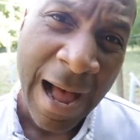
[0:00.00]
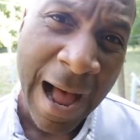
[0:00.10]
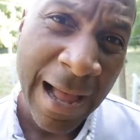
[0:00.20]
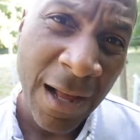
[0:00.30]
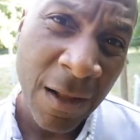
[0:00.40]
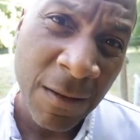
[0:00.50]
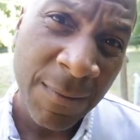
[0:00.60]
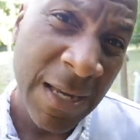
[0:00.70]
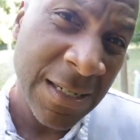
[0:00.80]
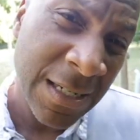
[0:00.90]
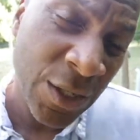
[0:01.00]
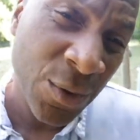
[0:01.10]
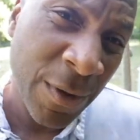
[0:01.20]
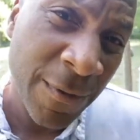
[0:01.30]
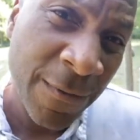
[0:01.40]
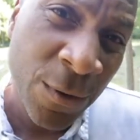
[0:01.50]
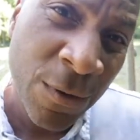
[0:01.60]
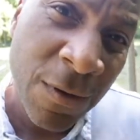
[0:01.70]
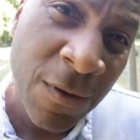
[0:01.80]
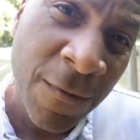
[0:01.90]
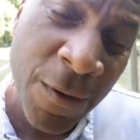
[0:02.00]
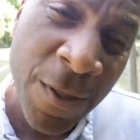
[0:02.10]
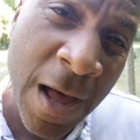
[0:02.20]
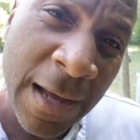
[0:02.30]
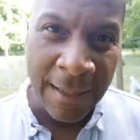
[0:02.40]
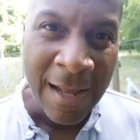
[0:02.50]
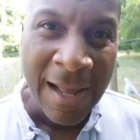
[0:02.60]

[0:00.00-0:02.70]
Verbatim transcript: I'll continue with food for thought.